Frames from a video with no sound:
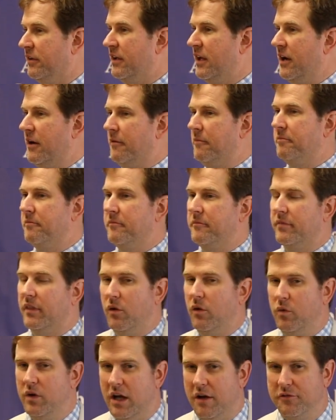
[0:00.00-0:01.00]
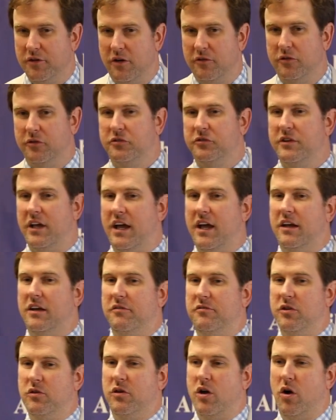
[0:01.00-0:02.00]
Now, we have to understand,
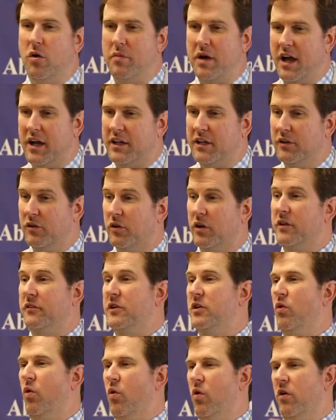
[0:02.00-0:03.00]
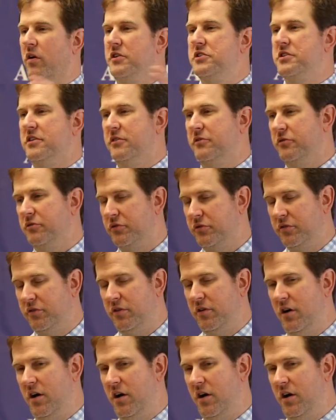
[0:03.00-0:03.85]
if you go back and you look at the origins